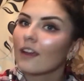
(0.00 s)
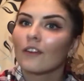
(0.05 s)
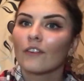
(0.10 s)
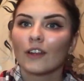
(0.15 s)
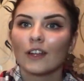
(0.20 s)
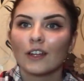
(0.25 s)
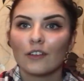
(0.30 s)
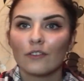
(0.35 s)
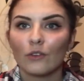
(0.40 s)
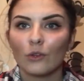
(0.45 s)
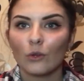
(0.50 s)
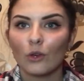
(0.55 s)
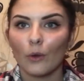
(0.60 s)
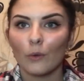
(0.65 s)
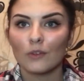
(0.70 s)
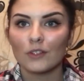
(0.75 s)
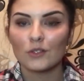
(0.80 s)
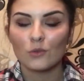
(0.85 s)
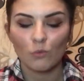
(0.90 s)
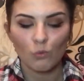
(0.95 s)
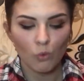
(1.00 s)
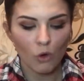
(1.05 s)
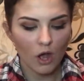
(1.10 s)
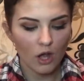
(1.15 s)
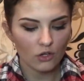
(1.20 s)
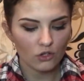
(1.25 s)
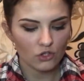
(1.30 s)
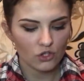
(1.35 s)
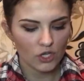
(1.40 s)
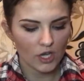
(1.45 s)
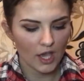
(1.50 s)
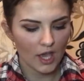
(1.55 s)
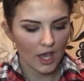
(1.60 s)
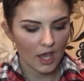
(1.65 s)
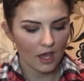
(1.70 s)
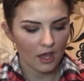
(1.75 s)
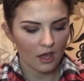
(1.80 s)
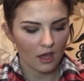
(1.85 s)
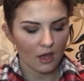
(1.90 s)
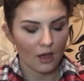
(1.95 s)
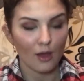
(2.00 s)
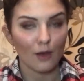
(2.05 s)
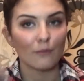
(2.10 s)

Are any of you going to watch it?